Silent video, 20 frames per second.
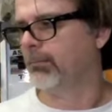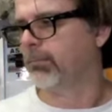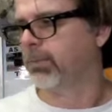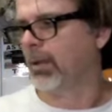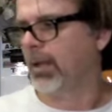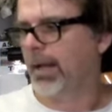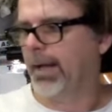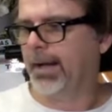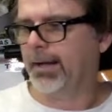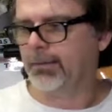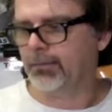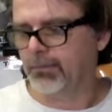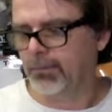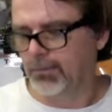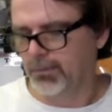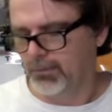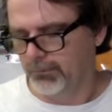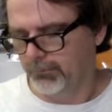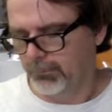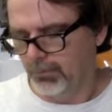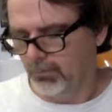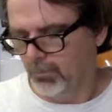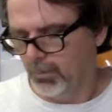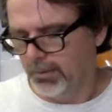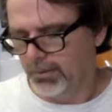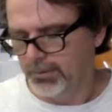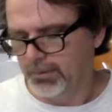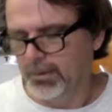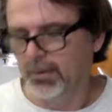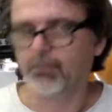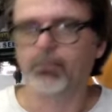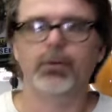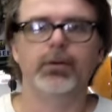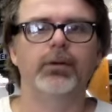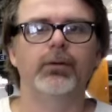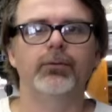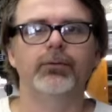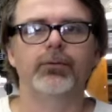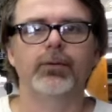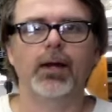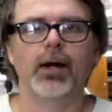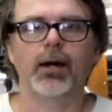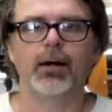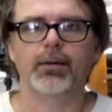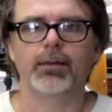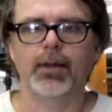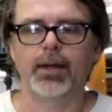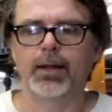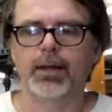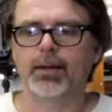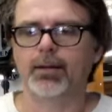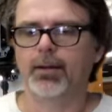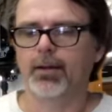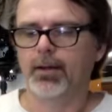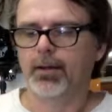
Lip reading: black too if you wanted that, and we do stock that.